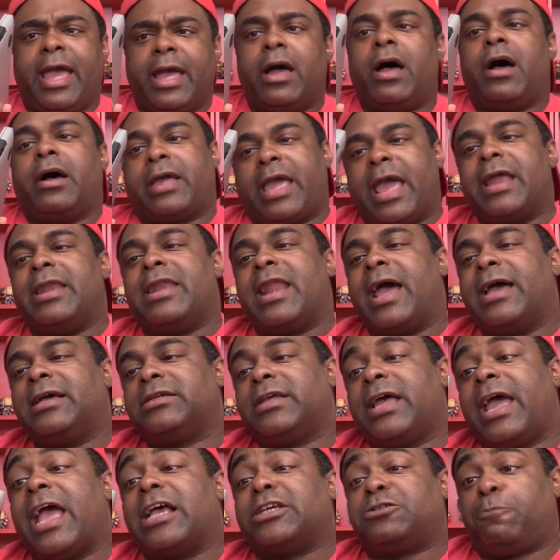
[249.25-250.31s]

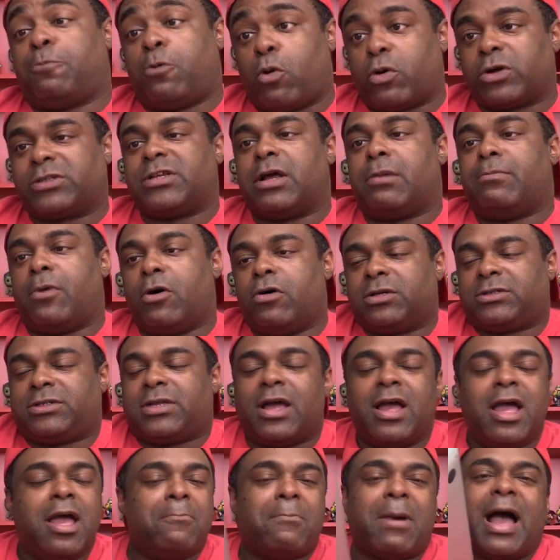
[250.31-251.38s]
has ports on both
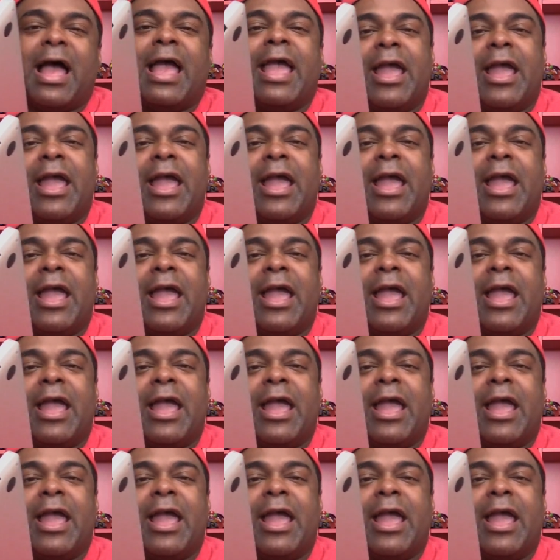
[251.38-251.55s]
sides. My